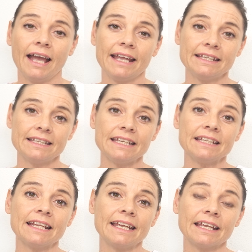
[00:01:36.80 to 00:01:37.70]

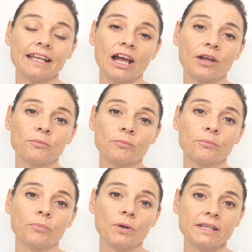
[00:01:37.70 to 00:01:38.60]
Indeed, it
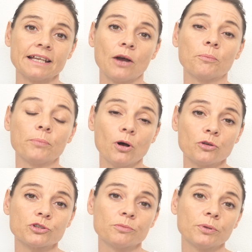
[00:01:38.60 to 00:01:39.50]
can point out
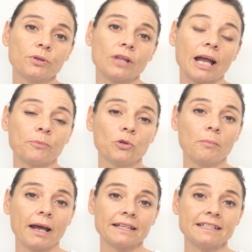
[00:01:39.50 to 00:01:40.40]
possible
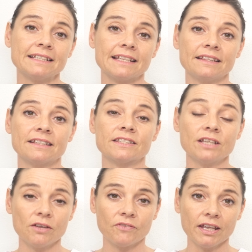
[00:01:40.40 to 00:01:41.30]
abnormalities in the
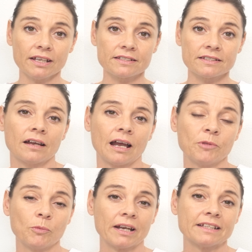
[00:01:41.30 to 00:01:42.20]
cervix.
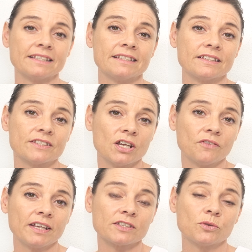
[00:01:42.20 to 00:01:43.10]
Abnormalities in the
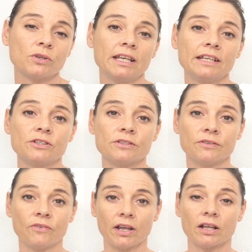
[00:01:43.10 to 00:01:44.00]
cervix could lead to
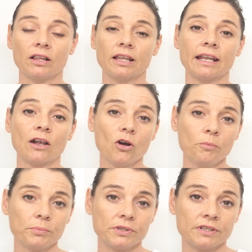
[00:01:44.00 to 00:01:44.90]
cervical
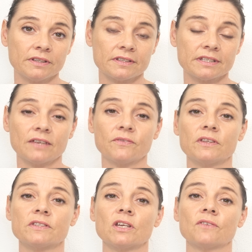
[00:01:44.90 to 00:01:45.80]
incompetence if
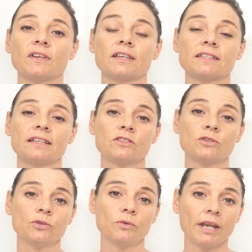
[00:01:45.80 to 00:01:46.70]
the cervix is
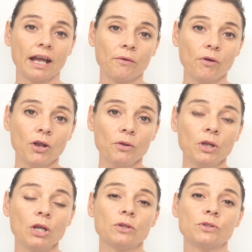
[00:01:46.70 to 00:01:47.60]
too narrow,
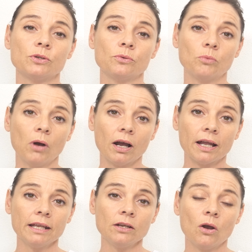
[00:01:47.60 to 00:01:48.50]
too
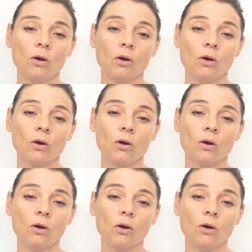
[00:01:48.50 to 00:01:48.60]
wide,